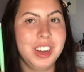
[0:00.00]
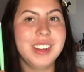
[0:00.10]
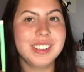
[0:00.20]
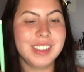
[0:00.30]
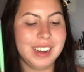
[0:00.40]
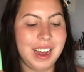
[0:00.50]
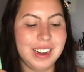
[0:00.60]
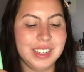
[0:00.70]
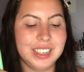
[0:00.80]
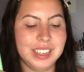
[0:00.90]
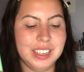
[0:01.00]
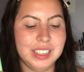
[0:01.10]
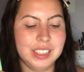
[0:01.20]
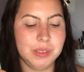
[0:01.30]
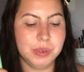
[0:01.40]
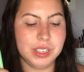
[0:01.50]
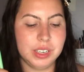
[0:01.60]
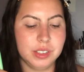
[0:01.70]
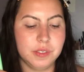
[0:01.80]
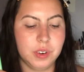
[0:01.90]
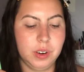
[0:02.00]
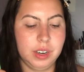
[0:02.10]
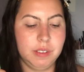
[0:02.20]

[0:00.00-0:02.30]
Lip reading: set, and it retails for